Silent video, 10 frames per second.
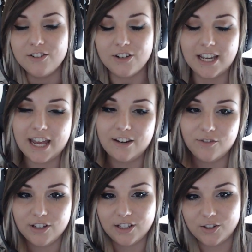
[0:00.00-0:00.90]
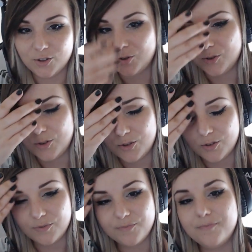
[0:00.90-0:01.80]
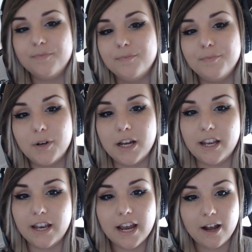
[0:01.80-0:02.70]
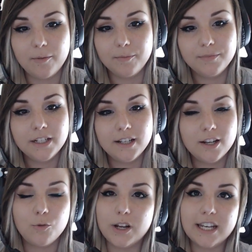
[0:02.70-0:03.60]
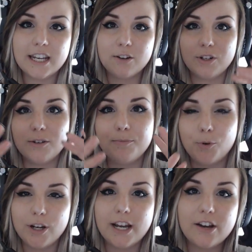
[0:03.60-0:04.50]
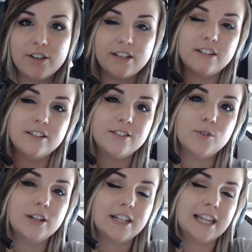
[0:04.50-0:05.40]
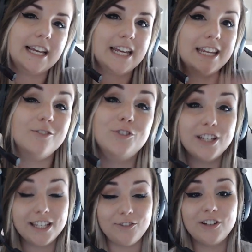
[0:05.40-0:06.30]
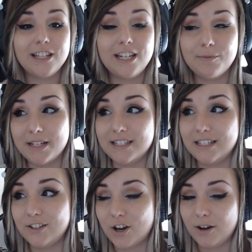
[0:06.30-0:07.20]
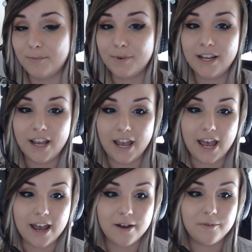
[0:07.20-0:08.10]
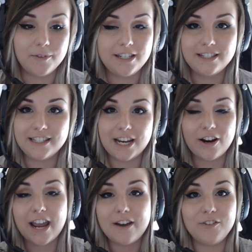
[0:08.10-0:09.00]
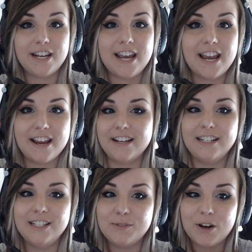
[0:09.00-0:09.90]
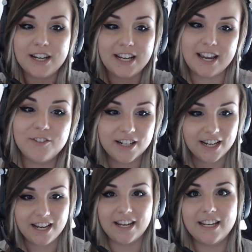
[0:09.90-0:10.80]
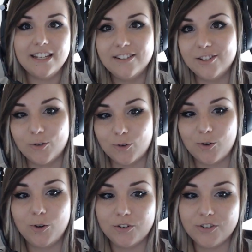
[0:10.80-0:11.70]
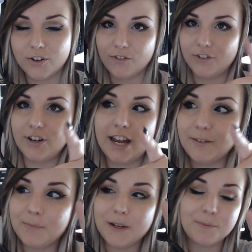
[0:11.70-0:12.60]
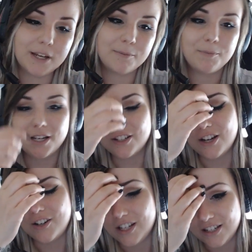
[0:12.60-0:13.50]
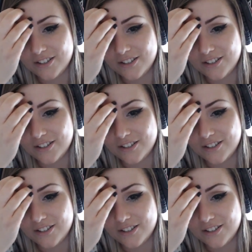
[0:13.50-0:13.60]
I can't really choose. But one that I want to point out that is doing like a really, really amazing job. He's there every day. He's modding every day. Is Stone Cold. So for that, big, big, big shout out on